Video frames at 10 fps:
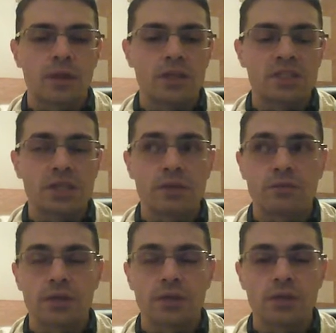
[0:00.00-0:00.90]
a
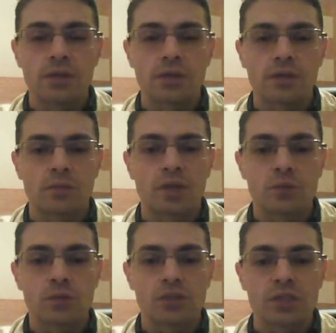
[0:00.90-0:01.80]
safer king,
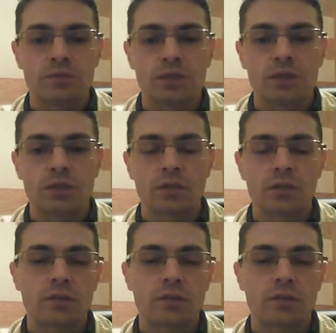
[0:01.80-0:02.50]
much more safer king,